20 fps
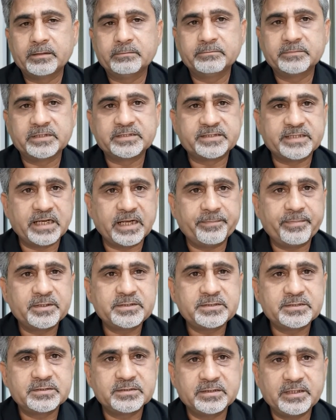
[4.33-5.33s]
the
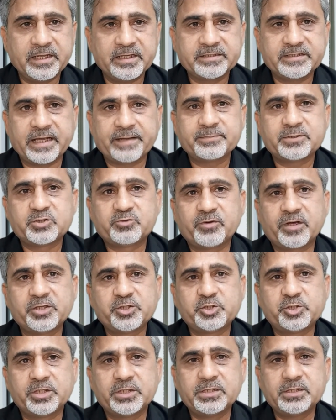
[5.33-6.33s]
syllabus, the exam
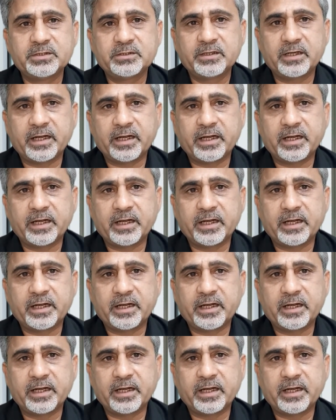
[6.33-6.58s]
structure,